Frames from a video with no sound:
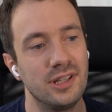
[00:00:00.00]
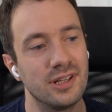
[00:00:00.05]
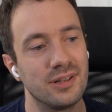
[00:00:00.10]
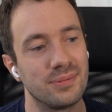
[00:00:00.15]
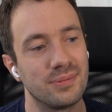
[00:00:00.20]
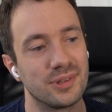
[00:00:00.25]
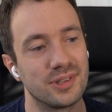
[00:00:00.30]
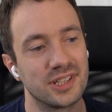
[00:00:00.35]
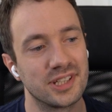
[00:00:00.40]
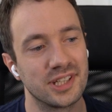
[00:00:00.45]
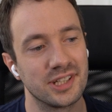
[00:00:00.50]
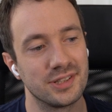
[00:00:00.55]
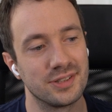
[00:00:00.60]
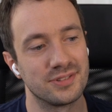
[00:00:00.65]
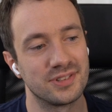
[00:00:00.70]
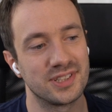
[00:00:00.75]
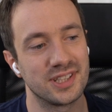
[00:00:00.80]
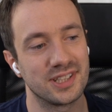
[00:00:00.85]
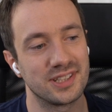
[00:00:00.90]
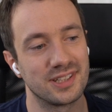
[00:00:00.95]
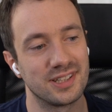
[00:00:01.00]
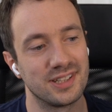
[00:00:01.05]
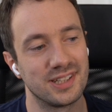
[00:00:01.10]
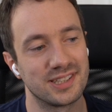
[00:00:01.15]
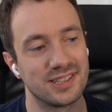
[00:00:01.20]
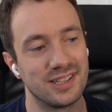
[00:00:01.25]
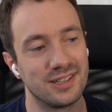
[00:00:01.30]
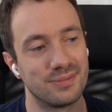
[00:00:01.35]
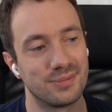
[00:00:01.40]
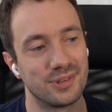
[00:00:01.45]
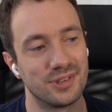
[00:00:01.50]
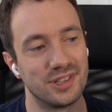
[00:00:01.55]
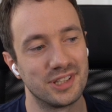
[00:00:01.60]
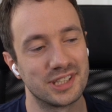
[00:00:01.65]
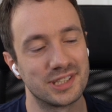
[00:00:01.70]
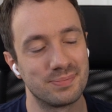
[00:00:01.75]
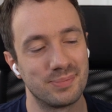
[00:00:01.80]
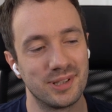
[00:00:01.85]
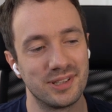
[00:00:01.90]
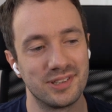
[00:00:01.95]
Yeah, but they kind of started like that, but they
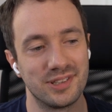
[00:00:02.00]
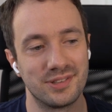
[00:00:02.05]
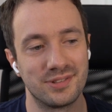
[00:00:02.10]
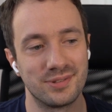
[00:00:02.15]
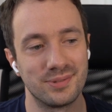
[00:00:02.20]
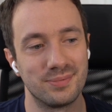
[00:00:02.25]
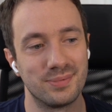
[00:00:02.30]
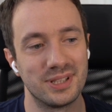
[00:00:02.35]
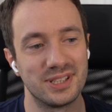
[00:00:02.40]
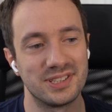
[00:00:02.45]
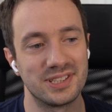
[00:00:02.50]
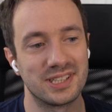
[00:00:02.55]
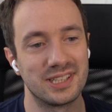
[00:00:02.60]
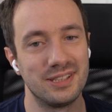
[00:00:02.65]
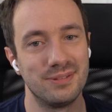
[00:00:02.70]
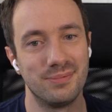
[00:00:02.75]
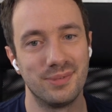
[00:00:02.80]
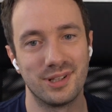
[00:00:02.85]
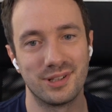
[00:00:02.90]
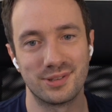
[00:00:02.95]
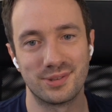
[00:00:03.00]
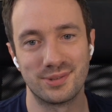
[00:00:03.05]
expanded to basically male